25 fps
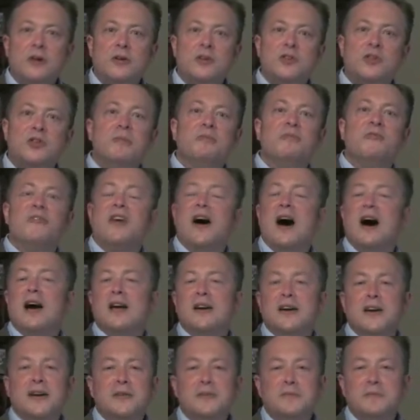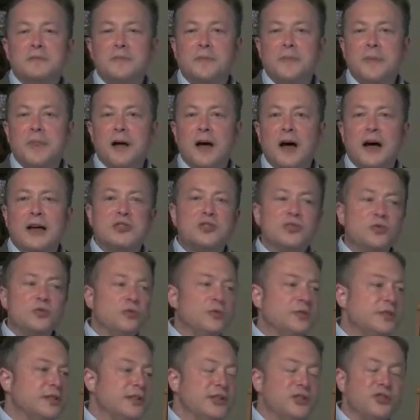Jim Vaca, high school
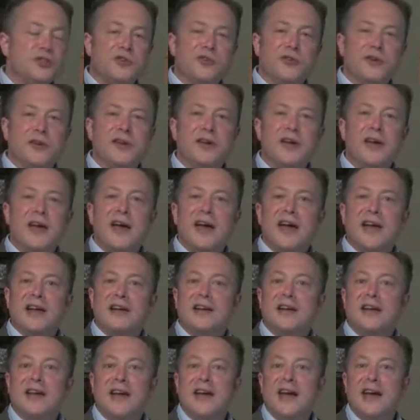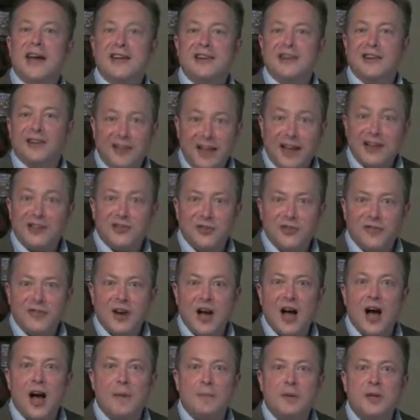teacher and collector of
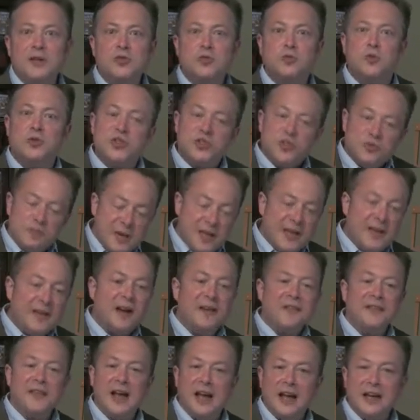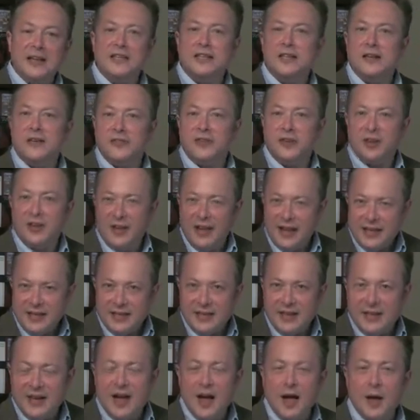comics, will speak on the idea of
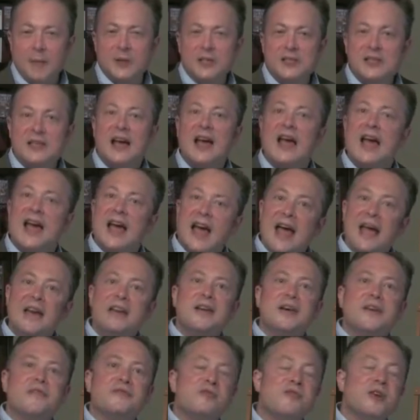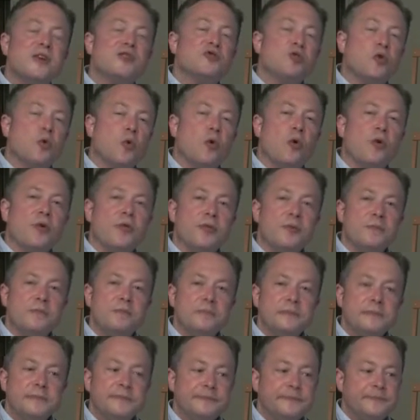collecting comics and on Frederick Wortham.
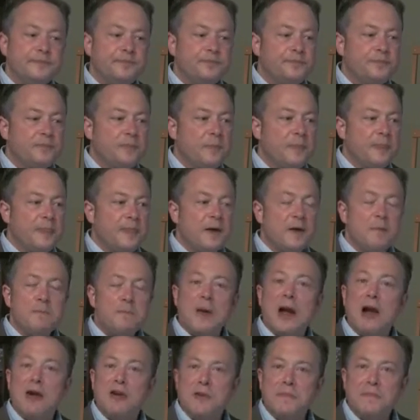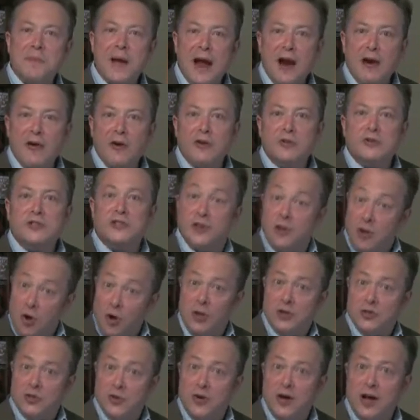Barry Barrows,
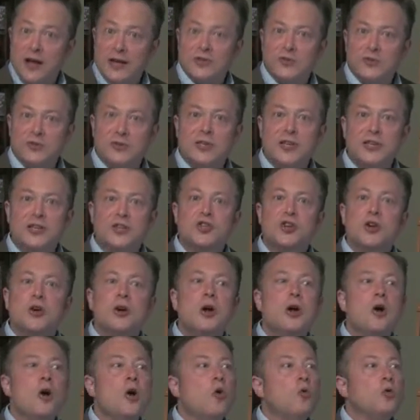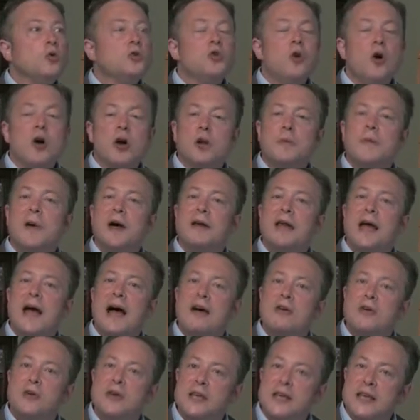also a high school teacher, will talk about
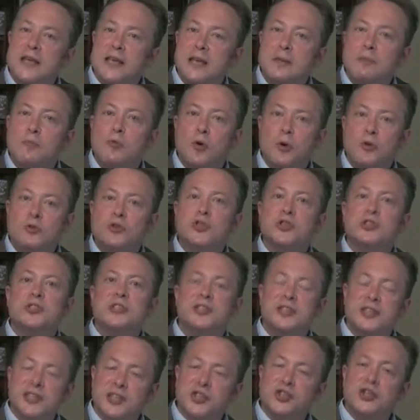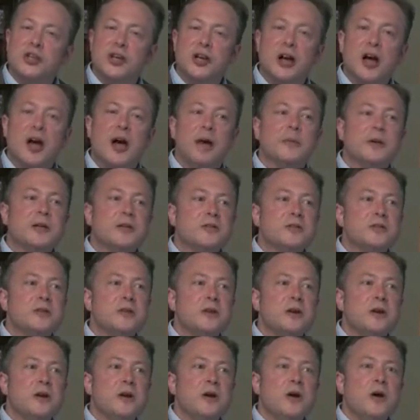how he approaches teaching comics.
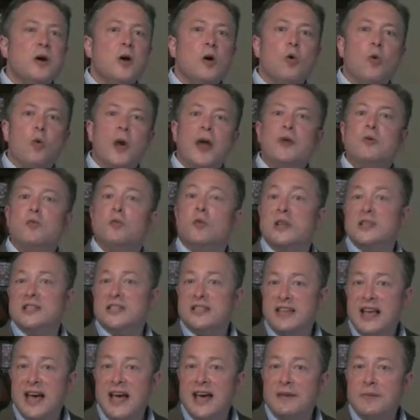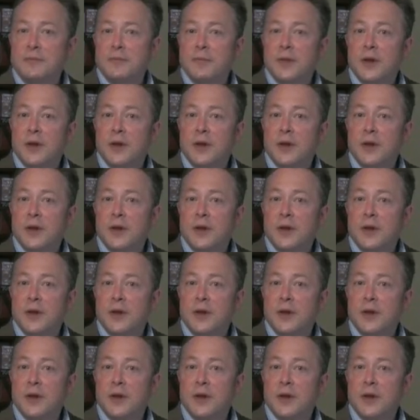Wayne Winsett,